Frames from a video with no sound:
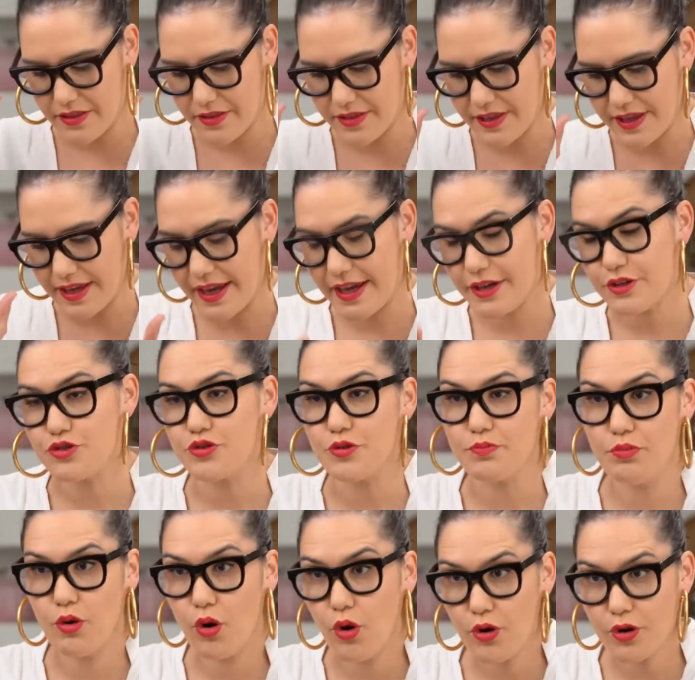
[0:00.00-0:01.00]
the extra
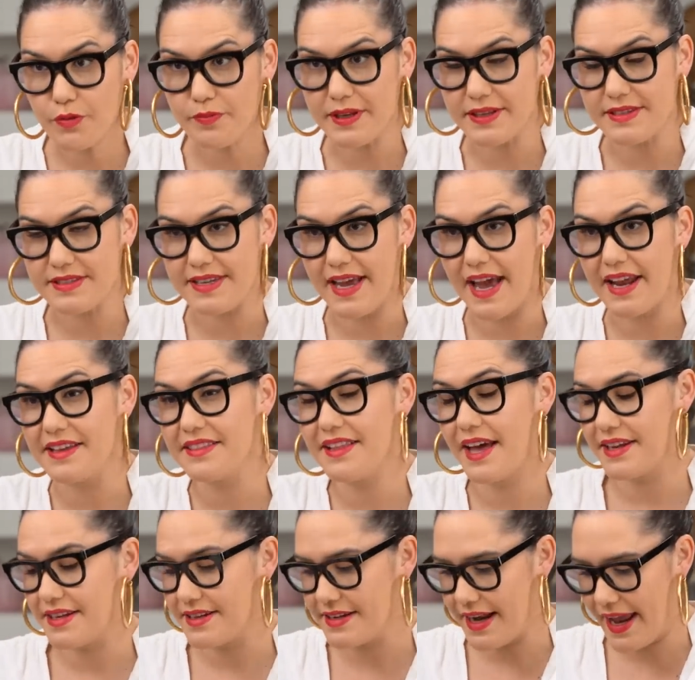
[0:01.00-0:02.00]
pork mince, adding
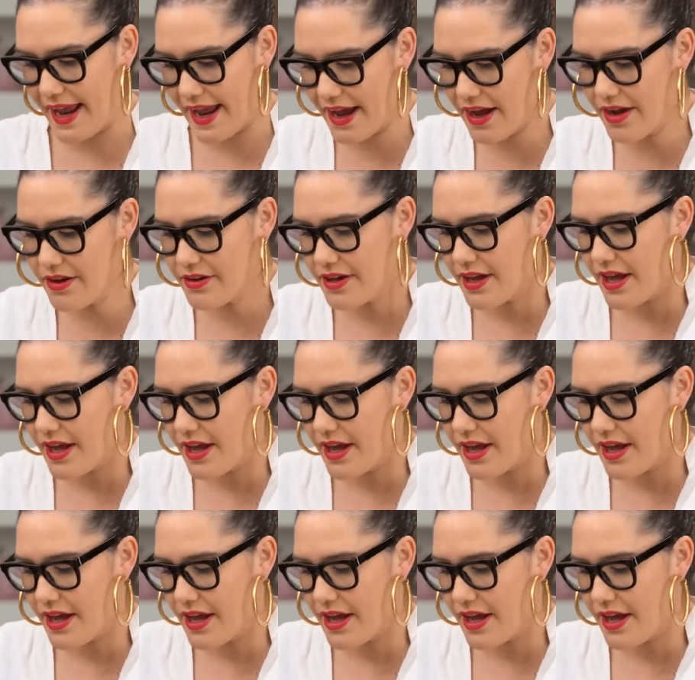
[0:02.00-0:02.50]
that in now,